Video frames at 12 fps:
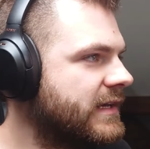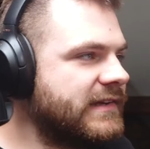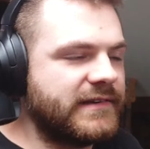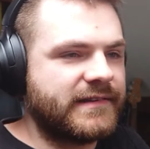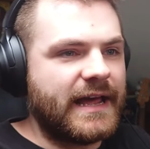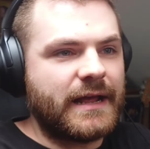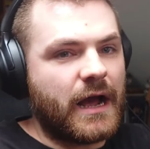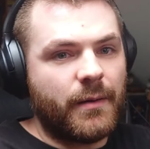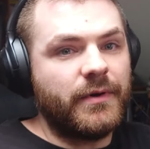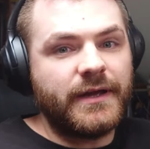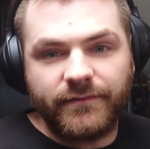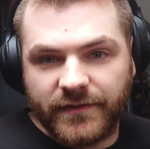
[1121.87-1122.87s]
He's just like,
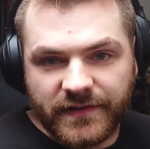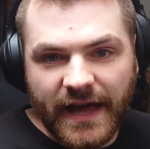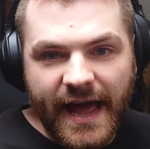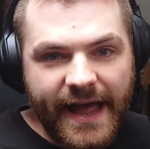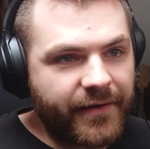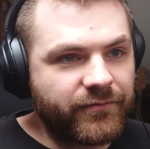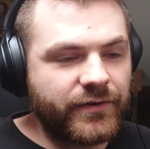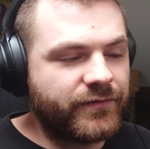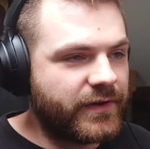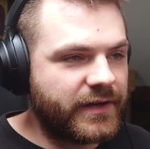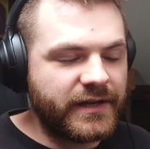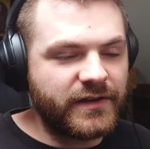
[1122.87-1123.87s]
I'm gonna give this guy
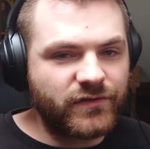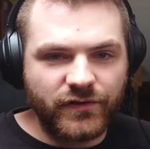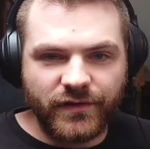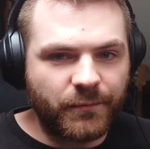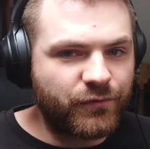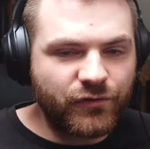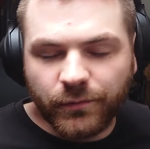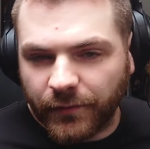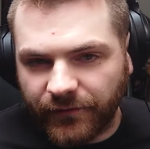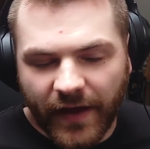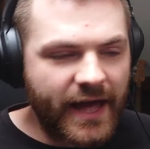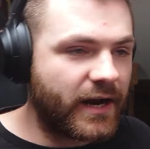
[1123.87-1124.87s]
everything. He's just some
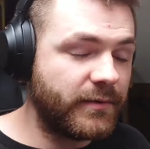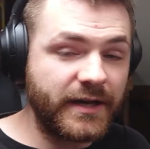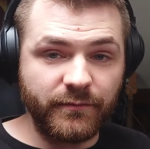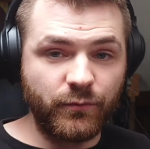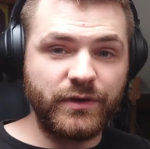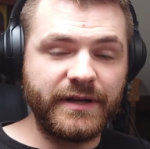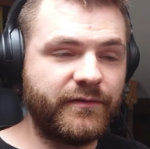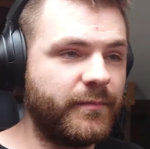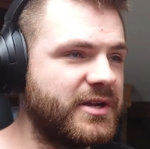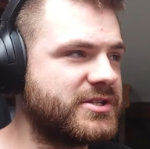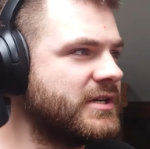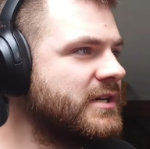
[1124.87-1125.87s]
super fan. I'm gonna give him all the
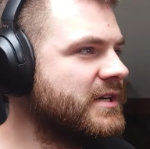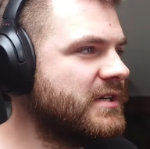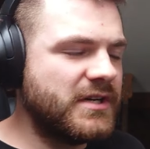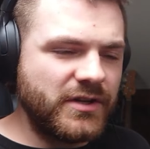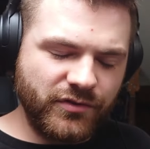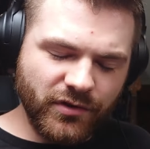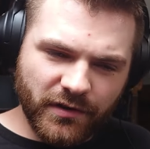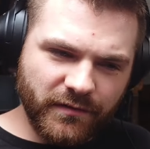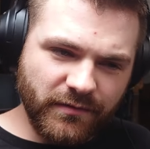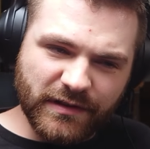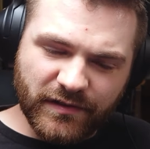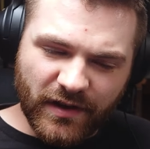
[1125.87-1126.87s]
information.Do you know,
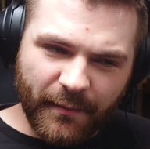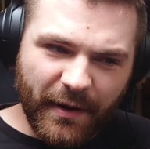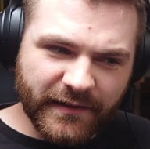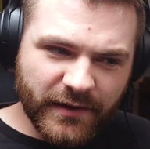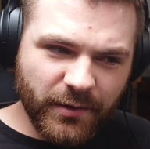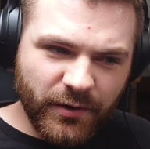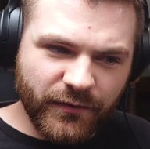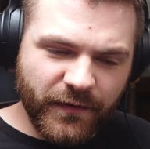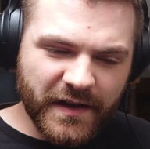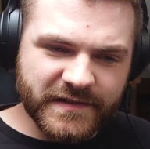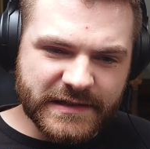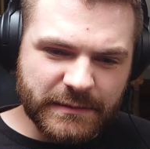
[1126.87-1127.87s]
am I the only one who
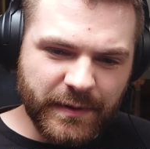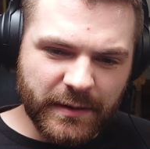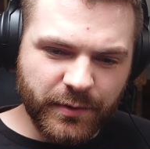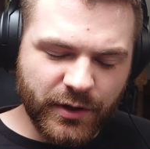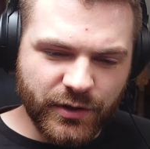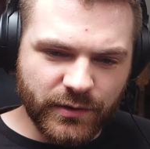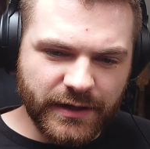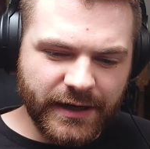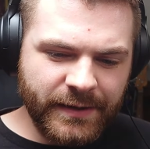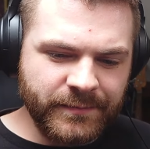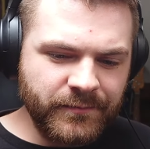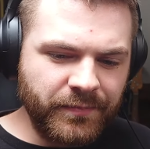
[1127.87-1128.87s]
finds it a bit
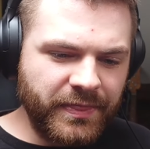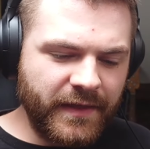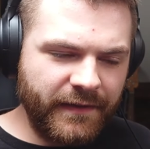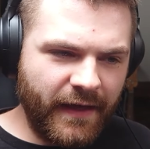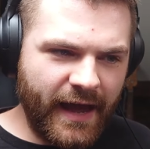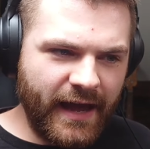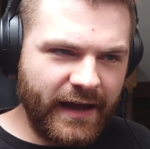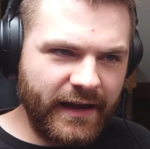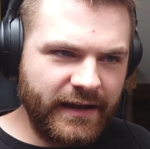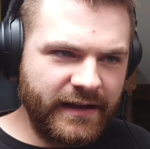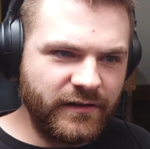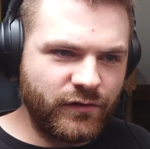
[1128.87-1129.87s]
peculiar that
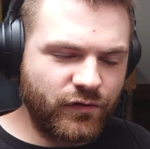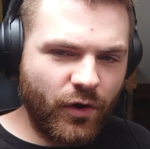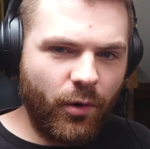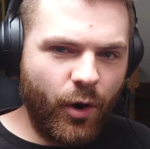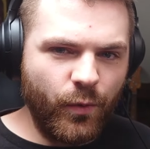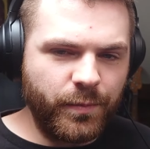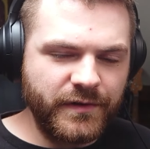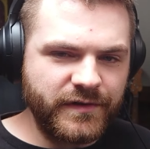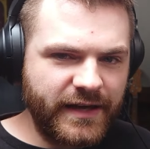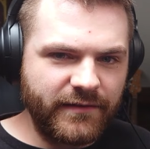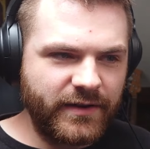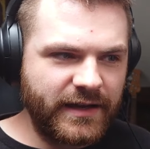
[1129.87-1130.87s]
he's so open
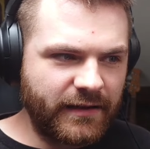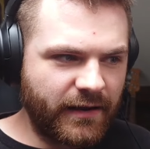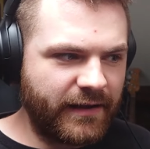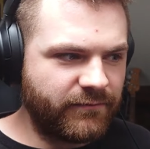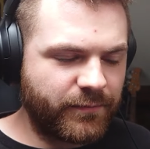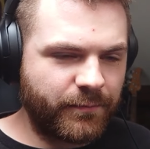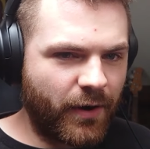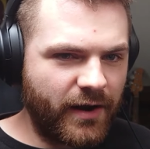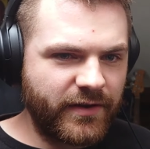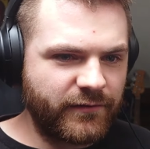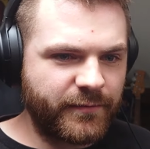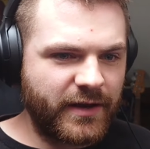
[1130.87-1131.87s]
to giving
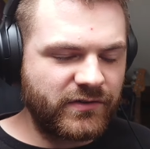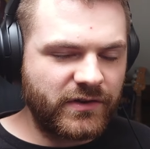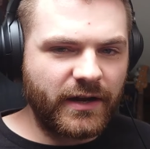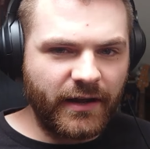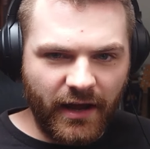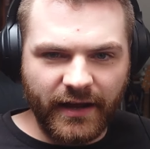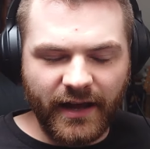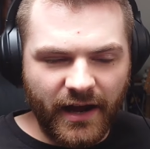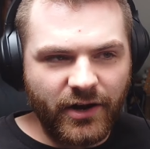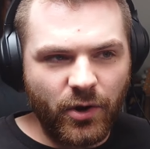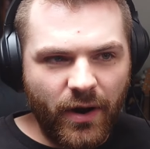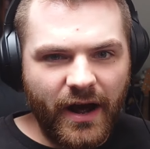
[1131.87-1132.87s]
private information? I
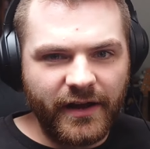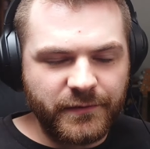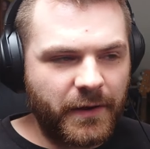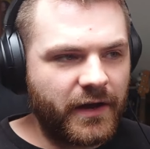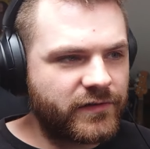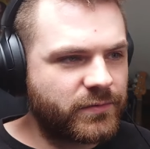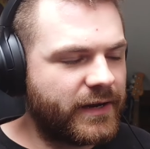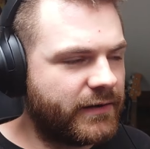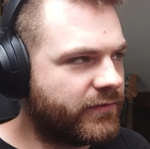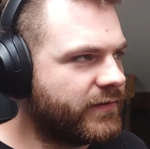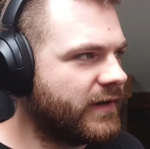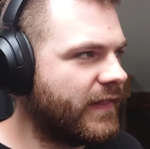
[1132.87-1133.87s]
know Ai's passed away and
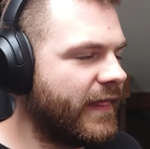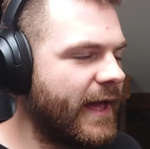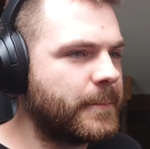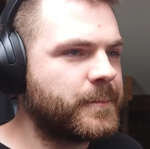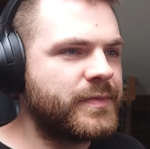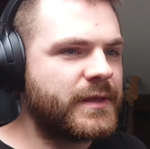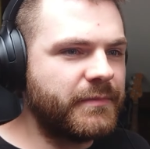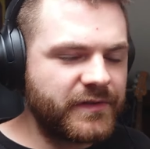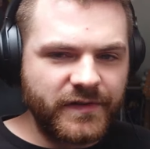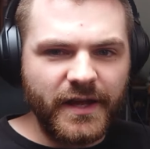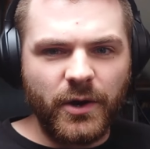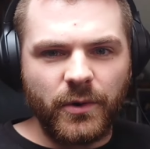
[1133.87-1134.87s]
everything like that,
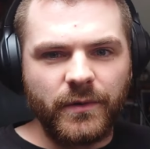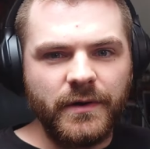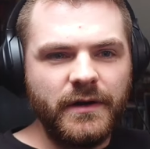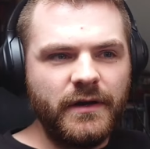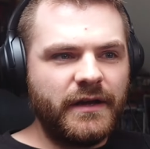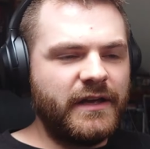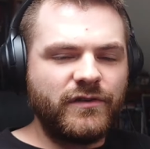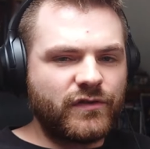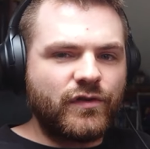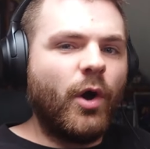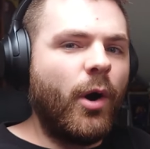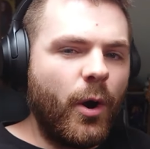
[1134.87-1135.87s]
but still, he's
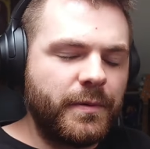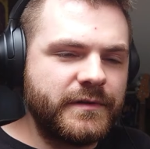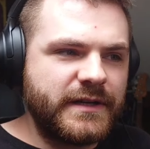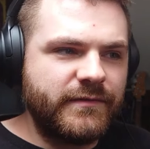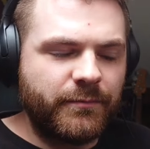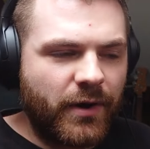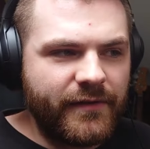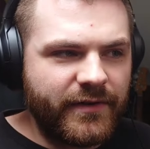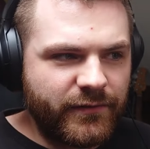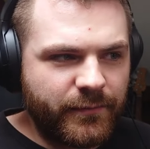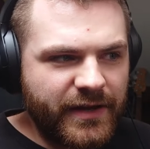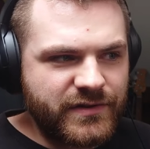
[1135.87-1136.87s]
just so open to giving
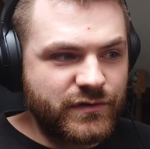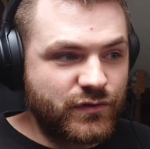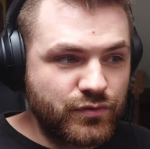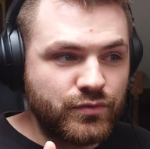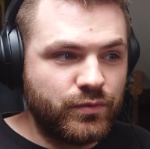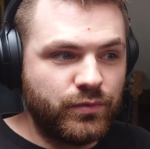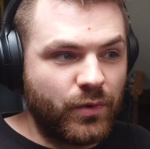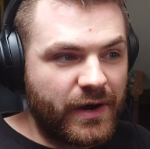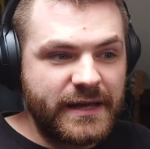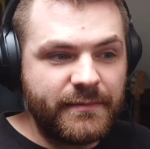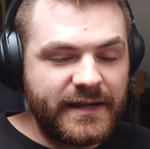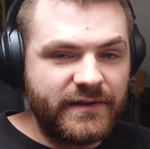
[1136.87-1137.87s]
private information to
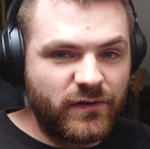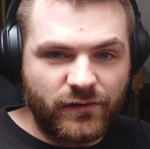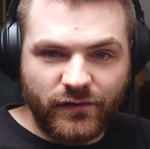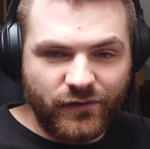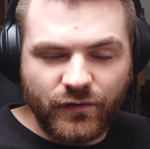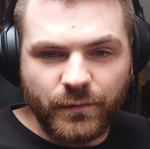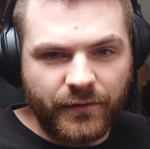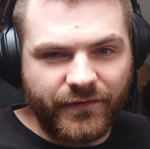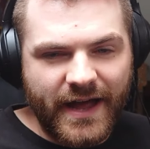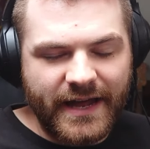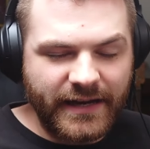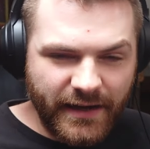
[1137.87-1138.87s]
what he believes is just a super fan.